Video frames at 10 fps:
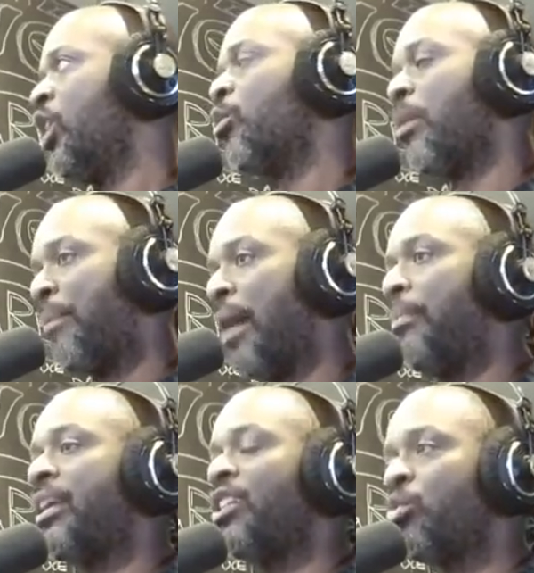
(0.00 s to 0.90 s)
The
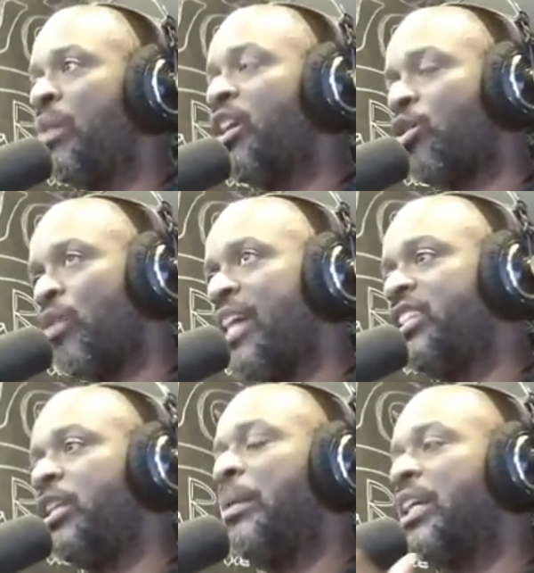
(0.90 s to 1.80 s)
Republicans went
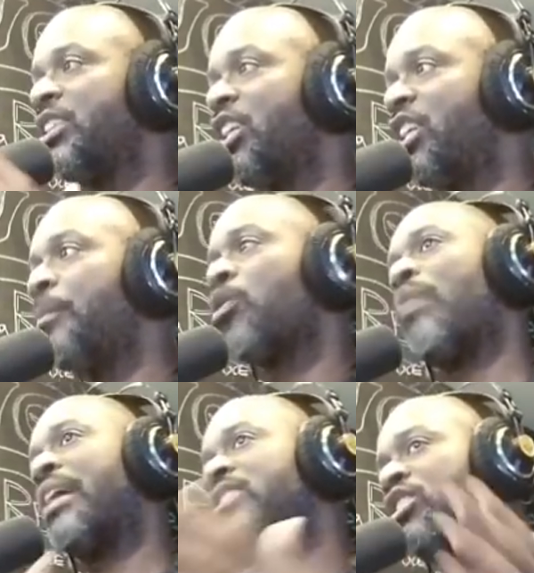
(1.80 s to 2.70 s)
crazy because the
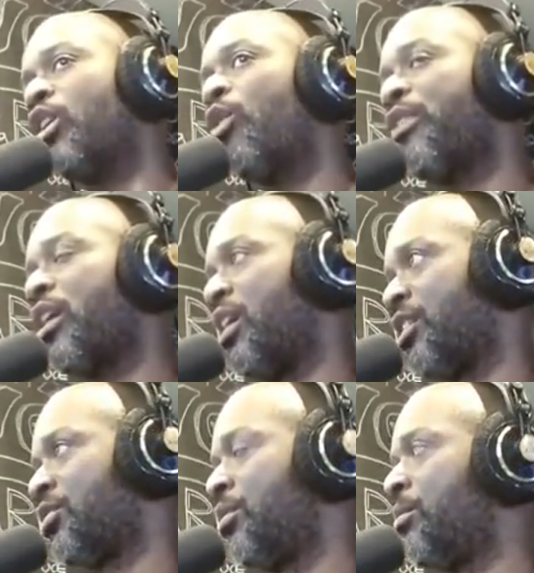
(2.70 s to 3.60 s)
Democrats stole their
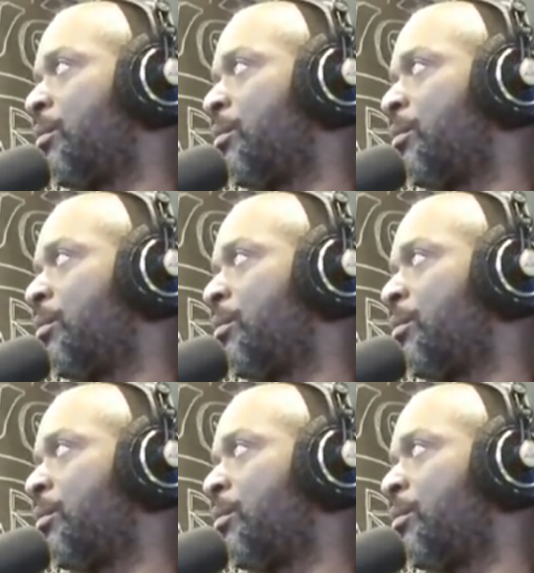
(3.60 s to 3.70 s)
hustle.